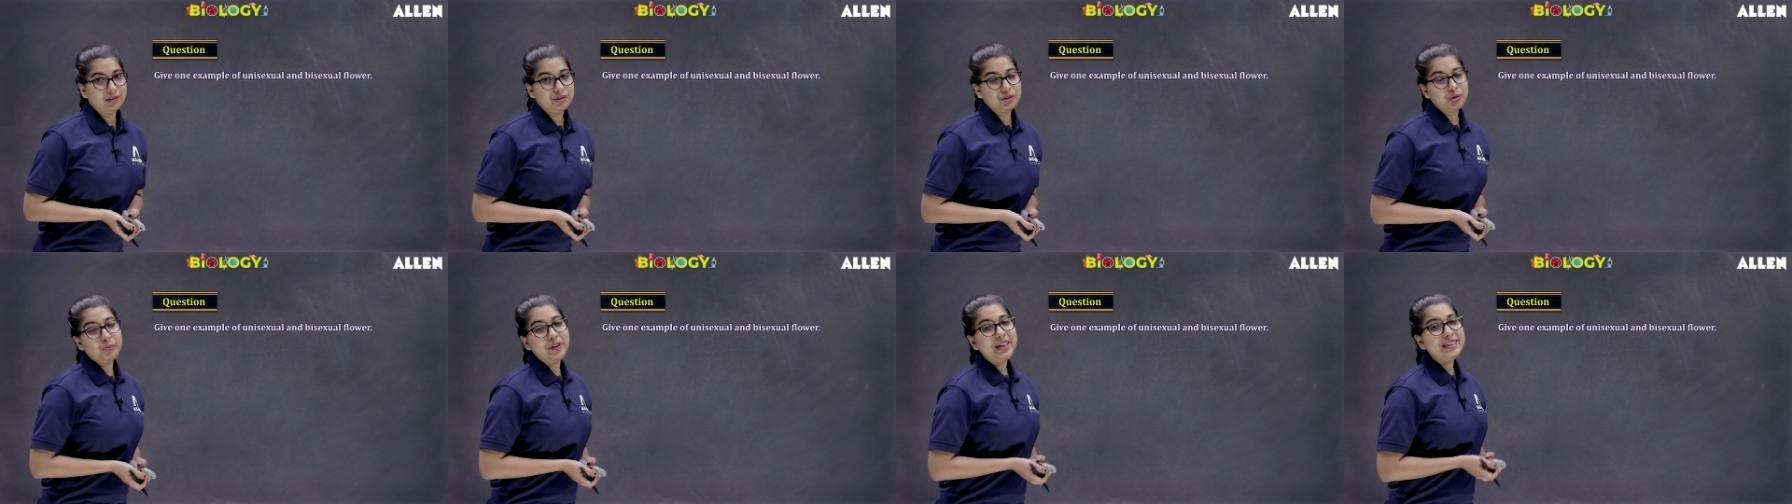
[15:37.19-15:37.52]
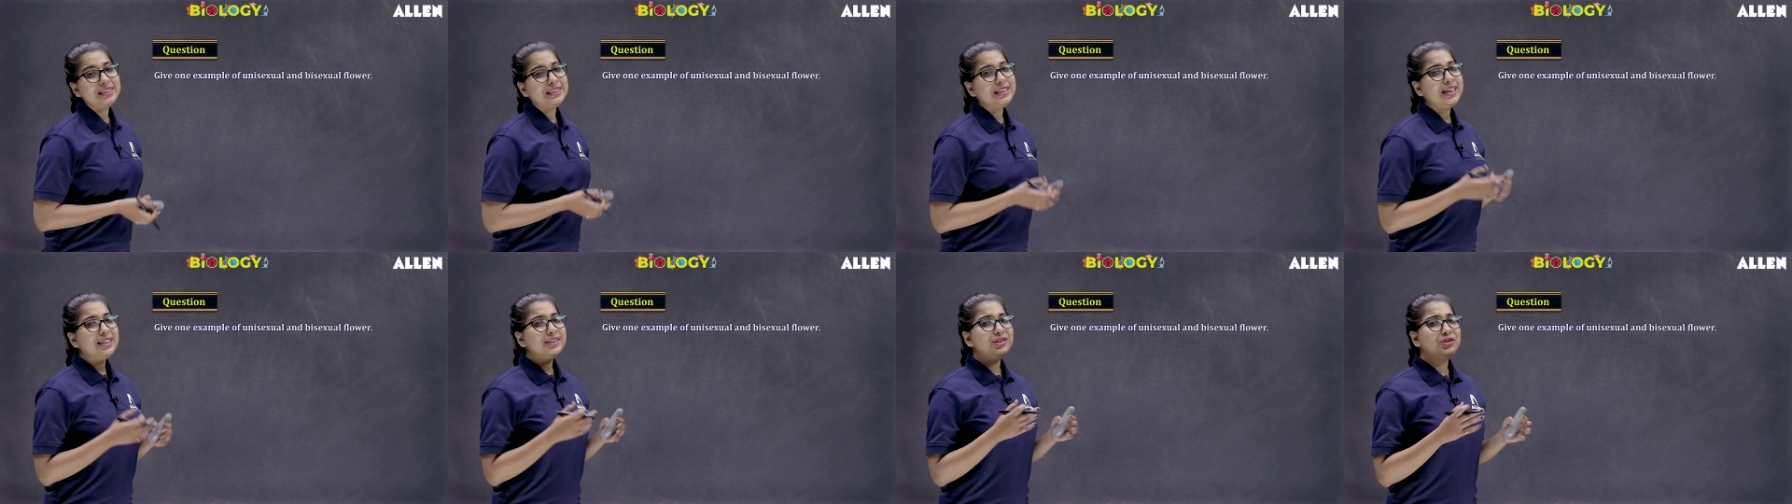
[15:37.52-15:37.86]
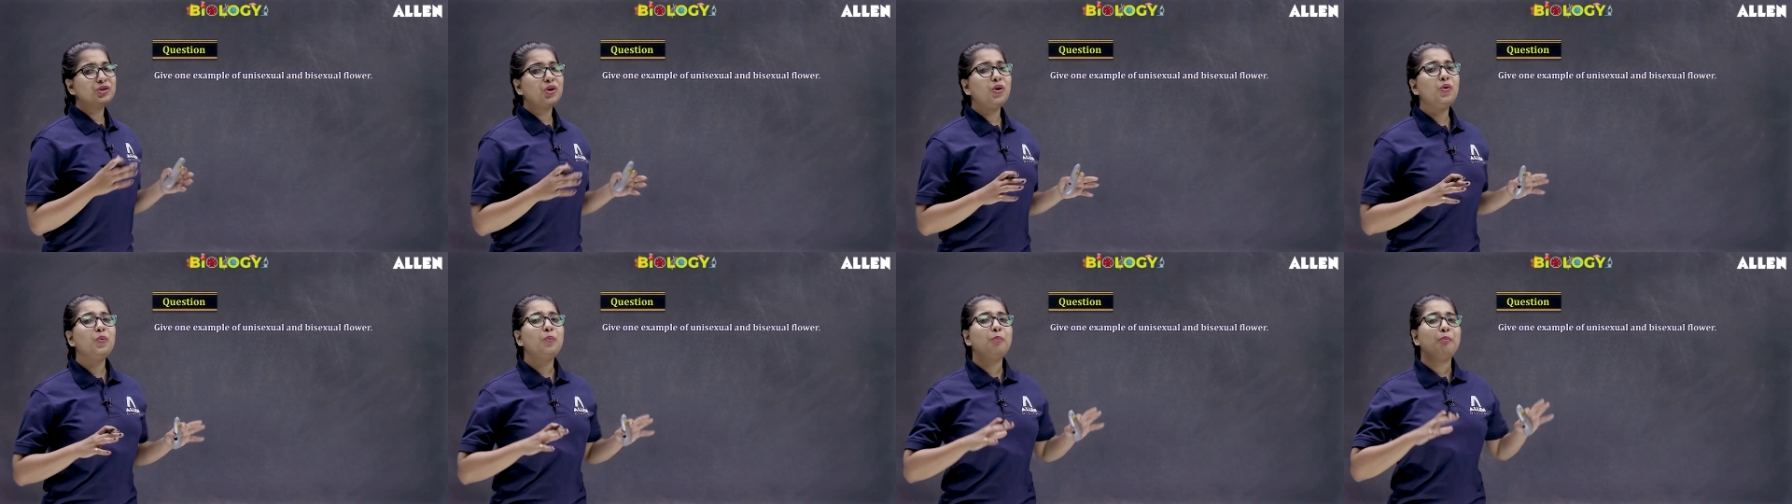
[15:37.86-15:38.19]
So we see
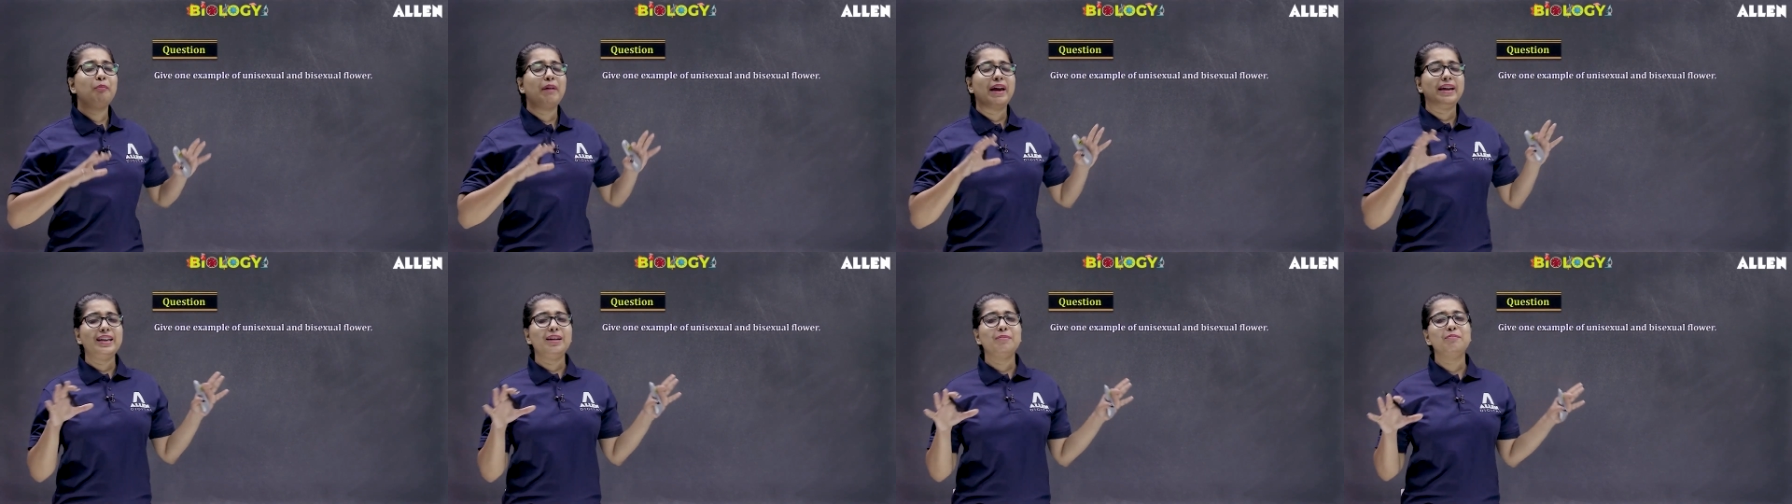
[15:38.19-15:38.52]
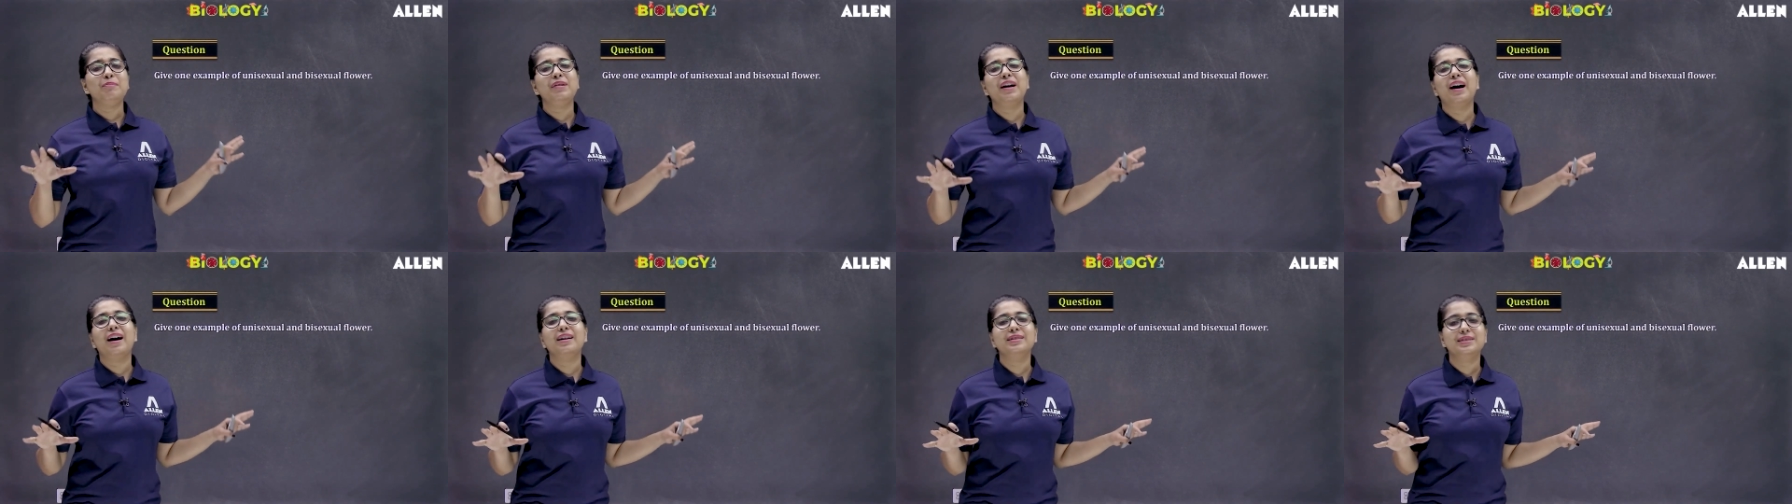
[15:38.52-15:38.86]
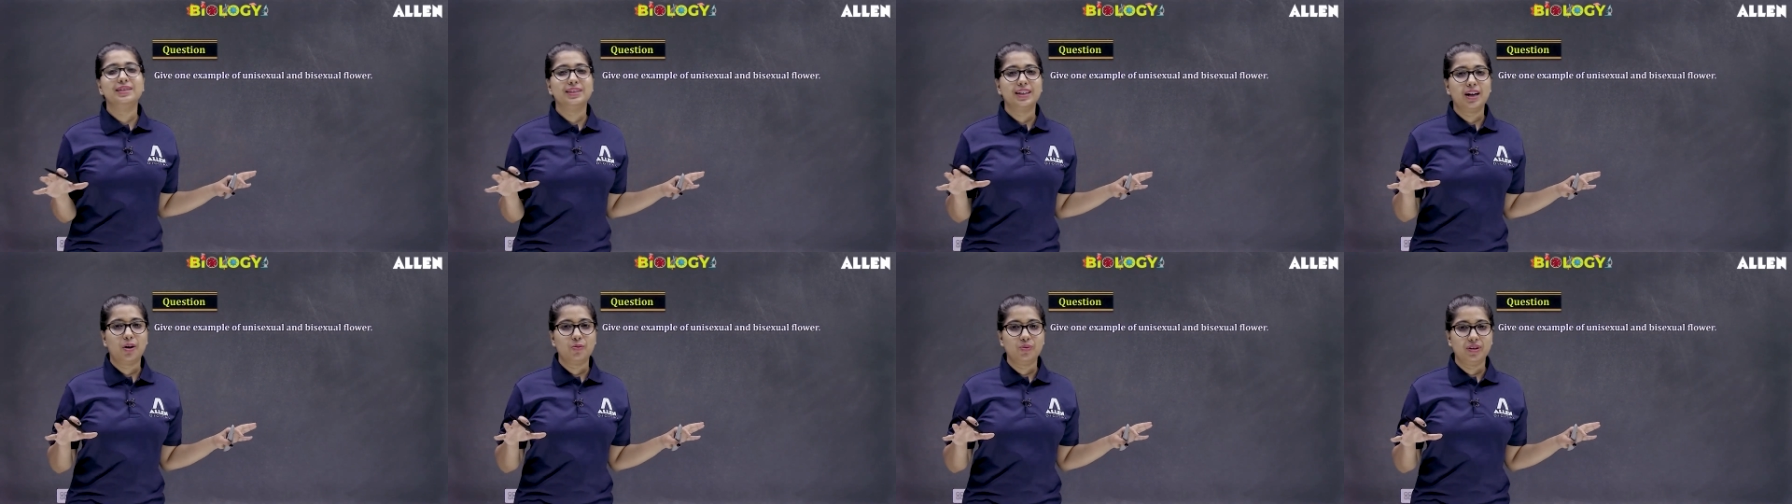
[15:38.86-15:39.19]
so many
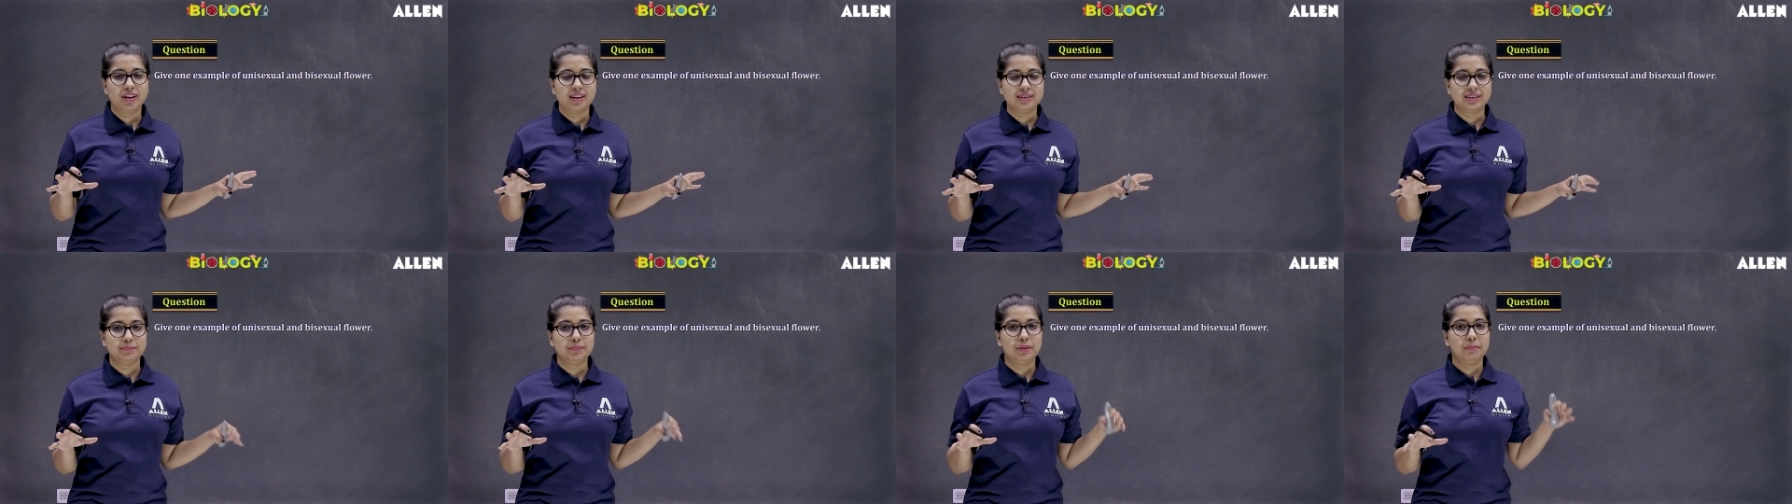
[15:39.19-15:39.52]
plants around us,